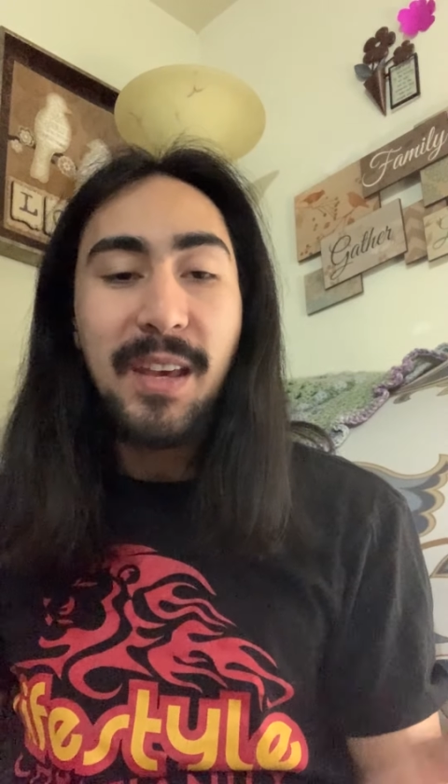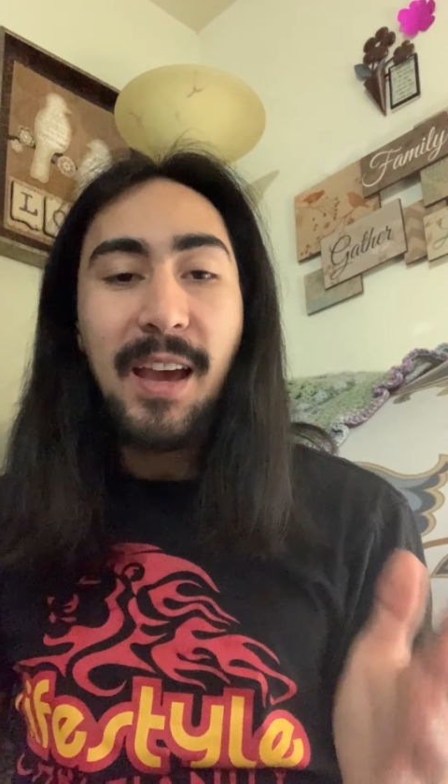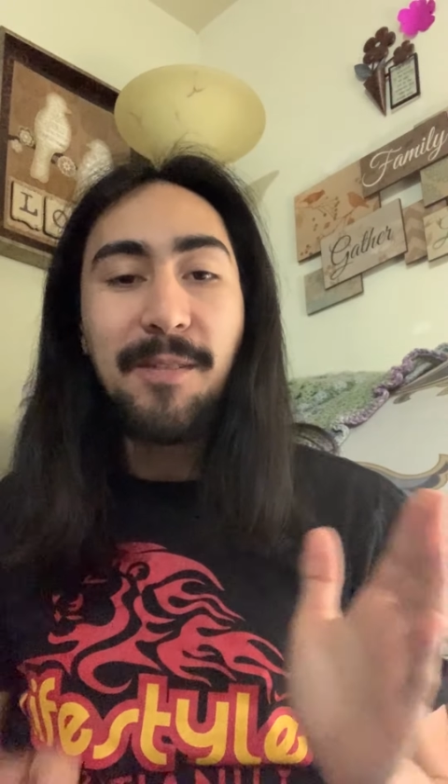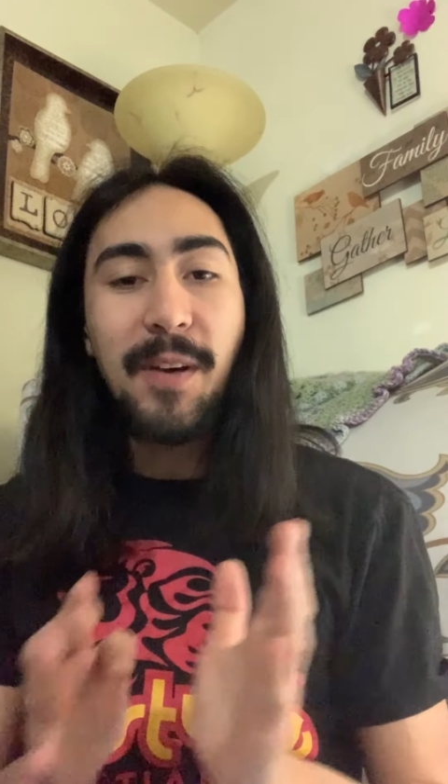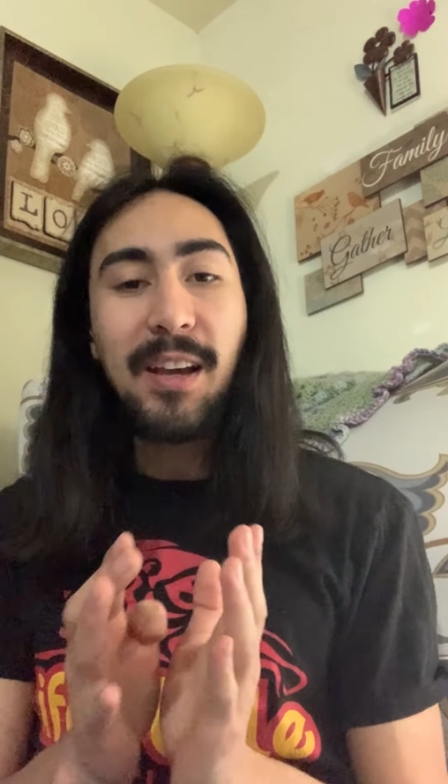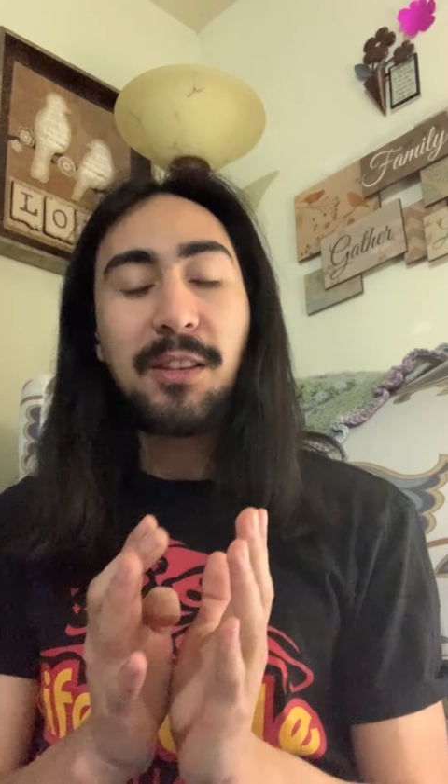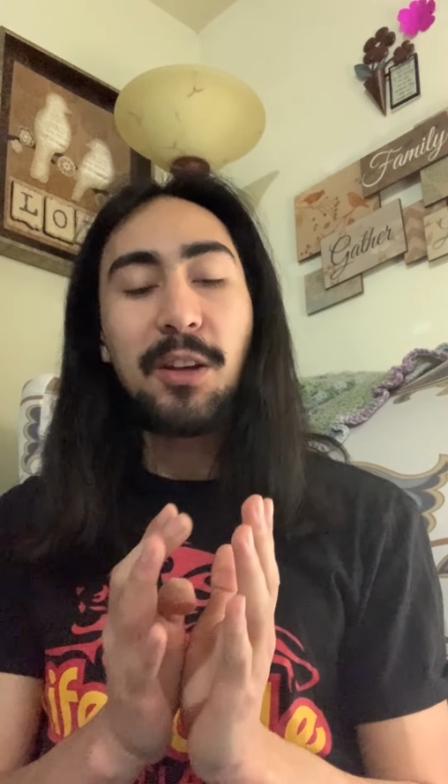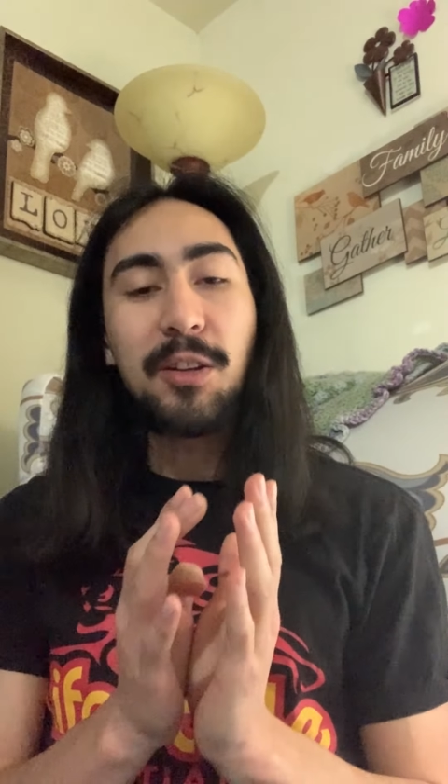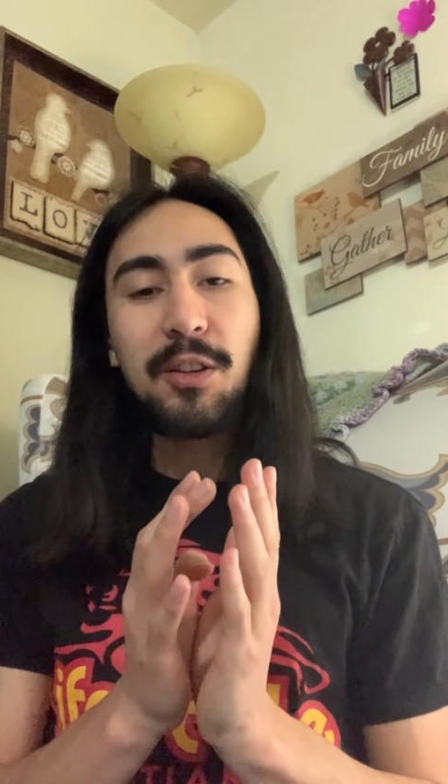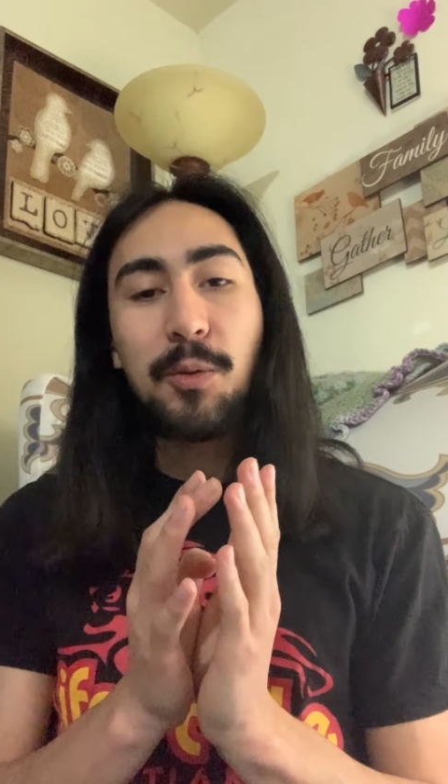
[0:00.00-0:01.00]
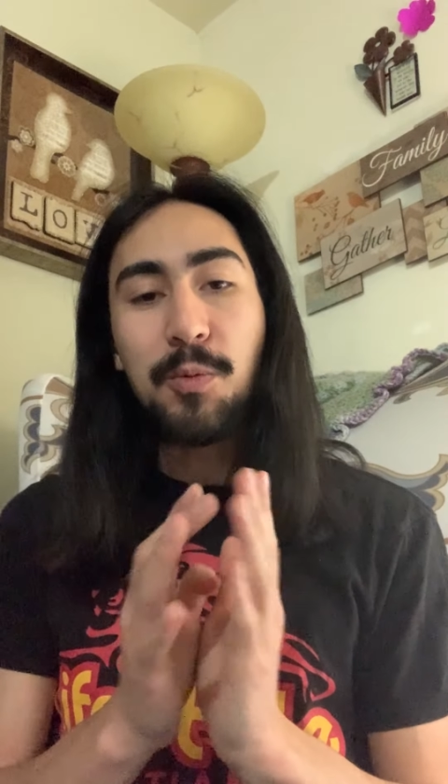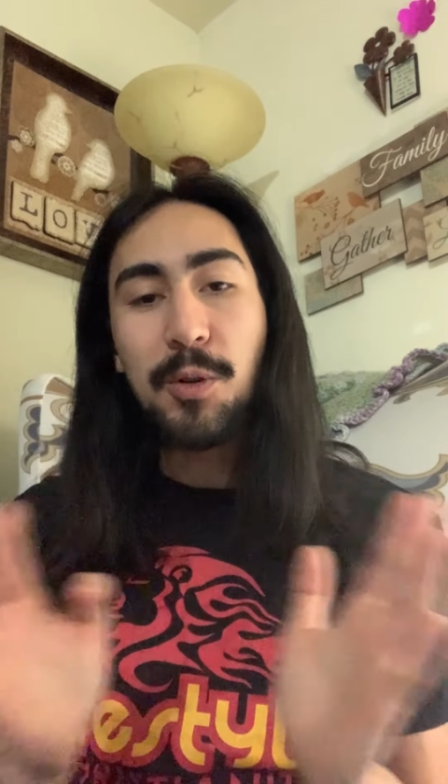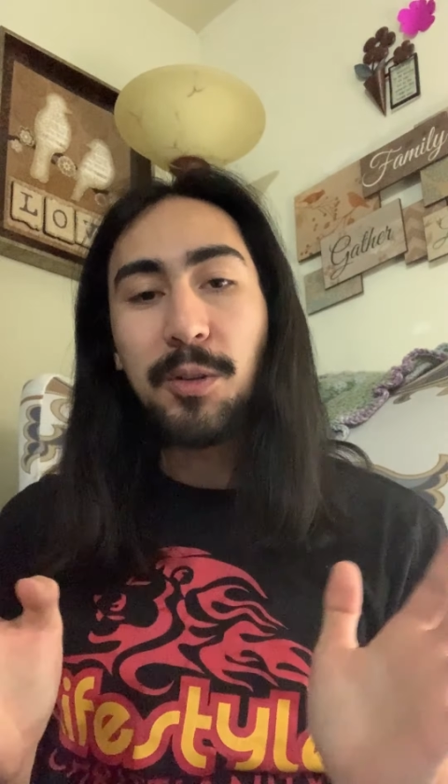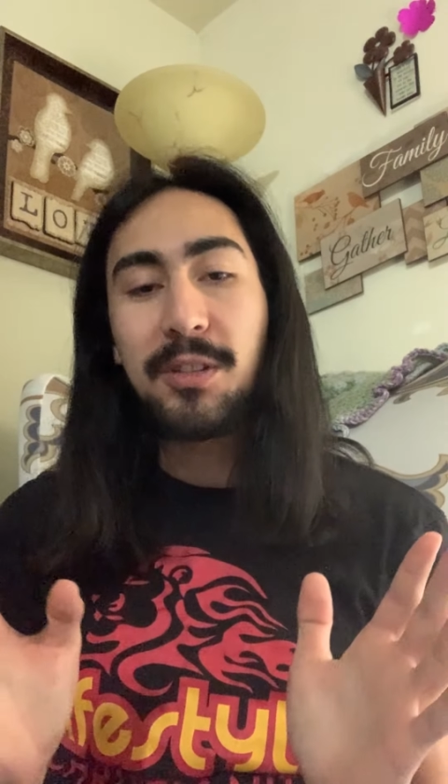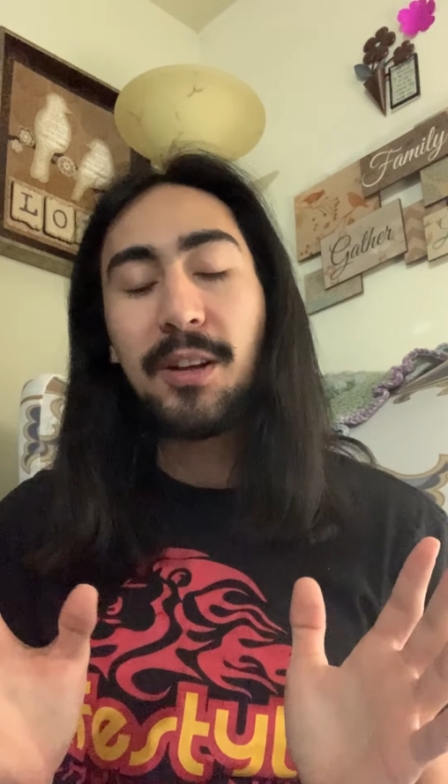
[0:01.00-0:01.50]
In fact, the
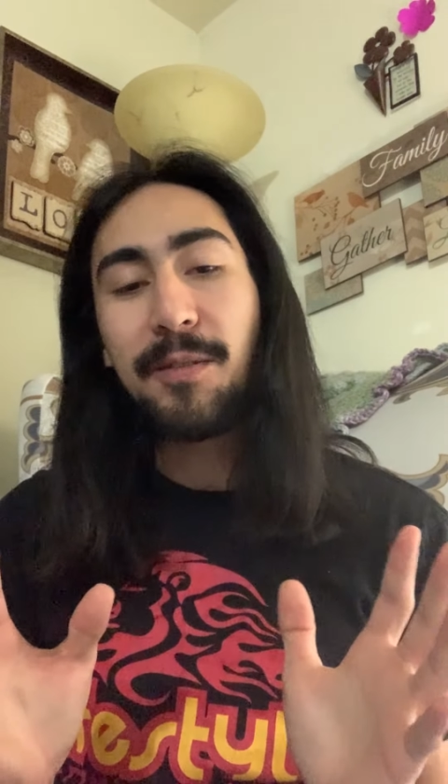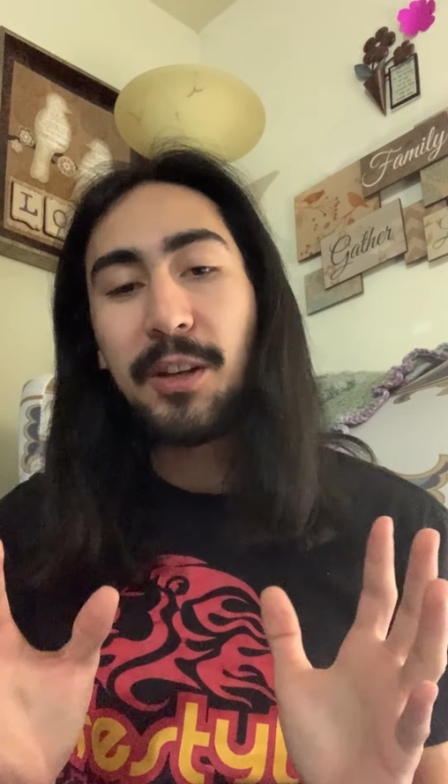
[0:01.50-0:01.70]
roots of